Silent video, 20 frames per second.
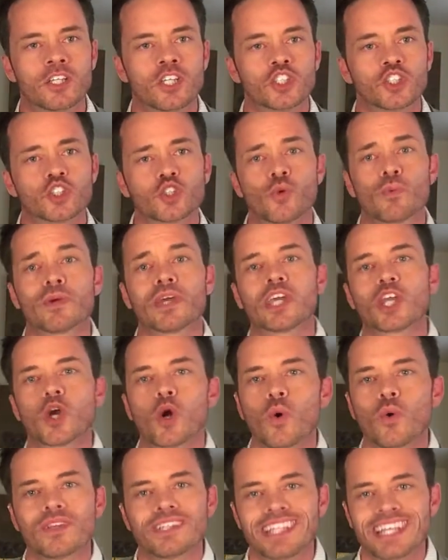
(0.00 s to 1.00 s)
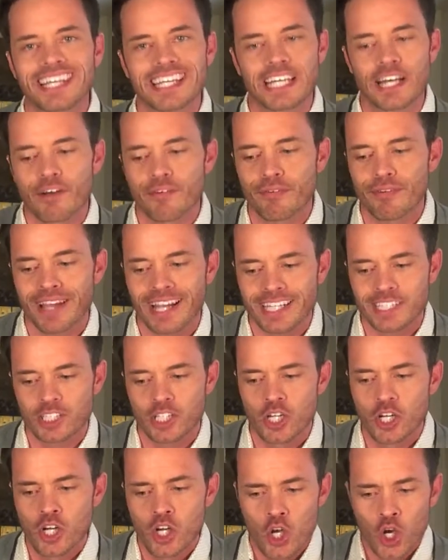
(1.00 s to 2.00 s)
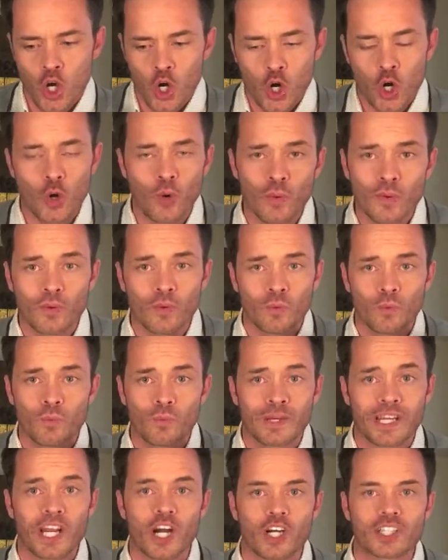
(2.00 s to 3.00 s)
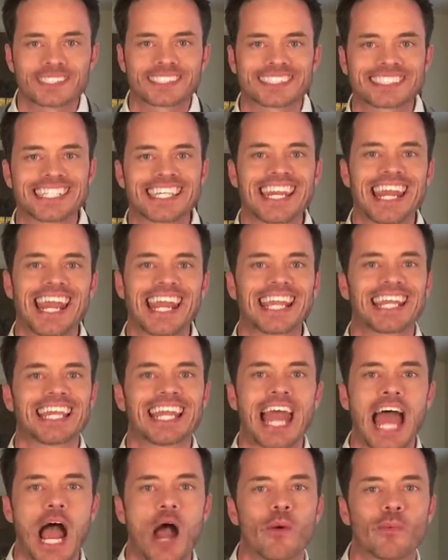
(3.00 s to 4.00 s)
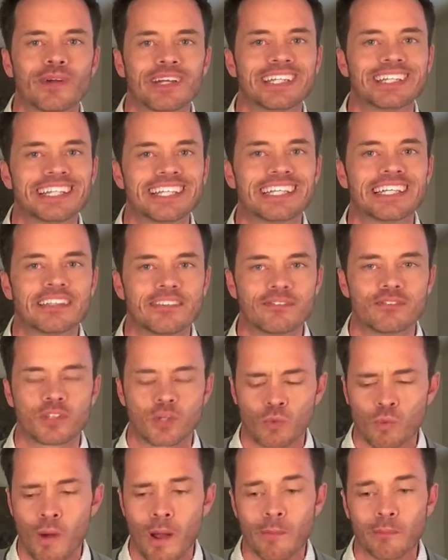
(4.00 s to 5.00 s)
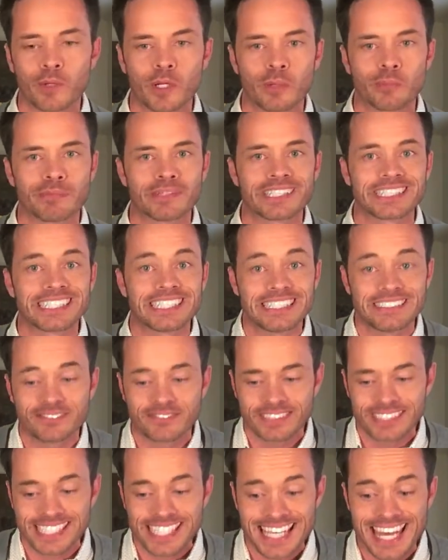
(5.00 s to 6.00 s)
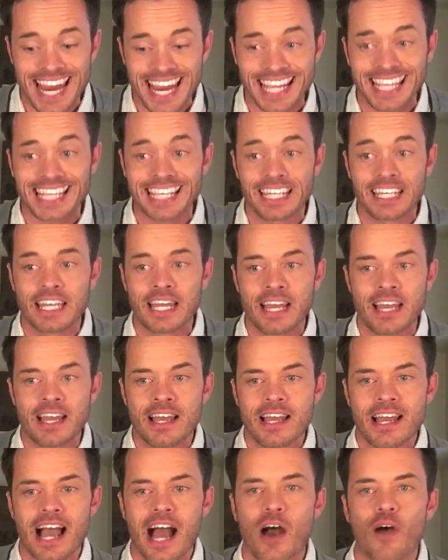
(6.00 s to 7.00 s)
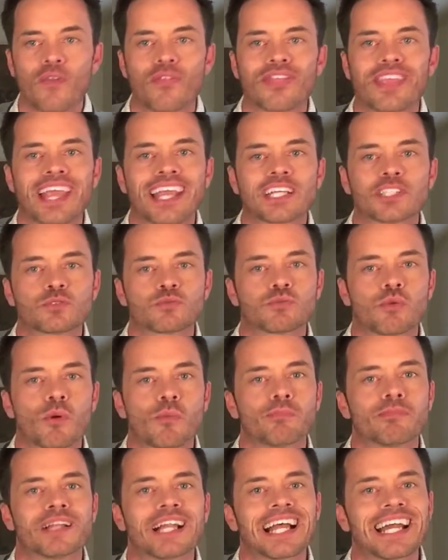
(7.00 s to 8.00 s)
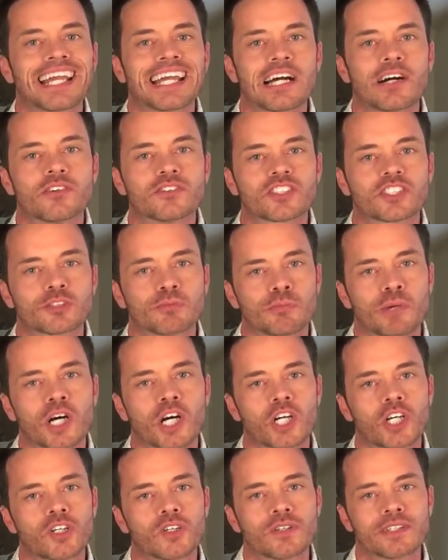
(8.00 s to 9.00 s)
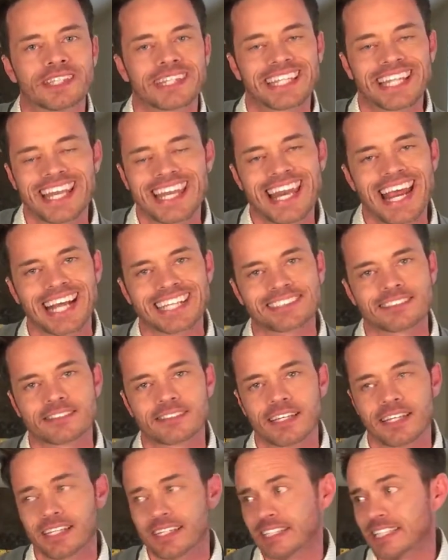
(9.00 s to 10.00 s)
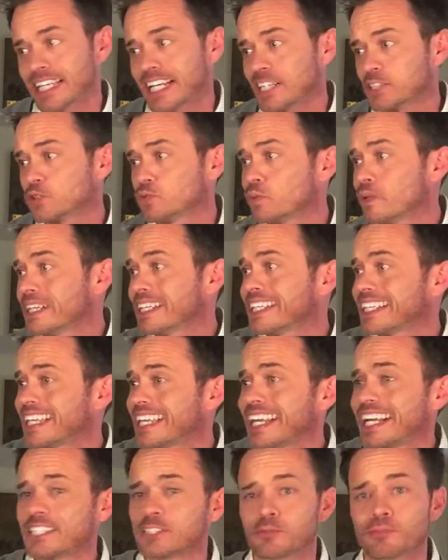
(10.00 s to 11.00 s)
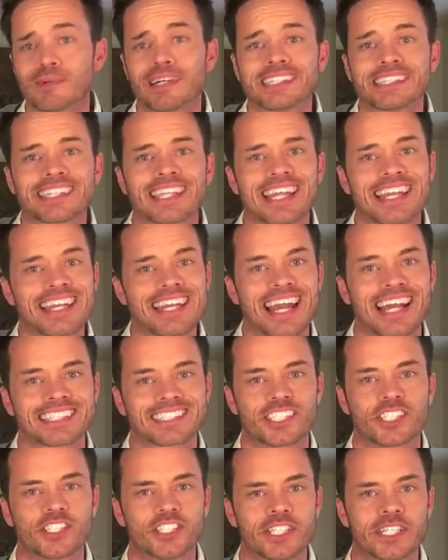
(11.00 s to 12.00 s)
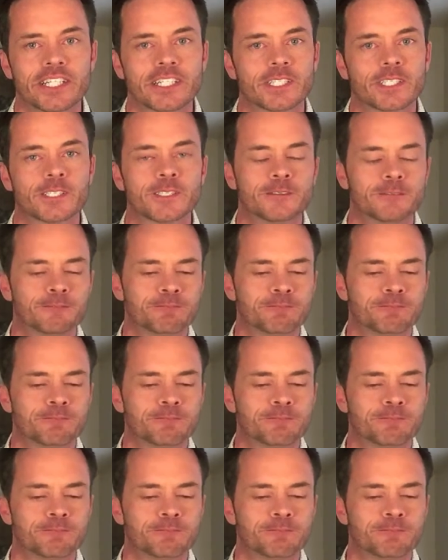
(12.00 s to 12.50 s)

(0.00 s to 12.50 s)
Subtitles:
So we can only affect who we are today and how we live and what we believe today and how things will play out tomorrow and the next day and next week and next month and next year.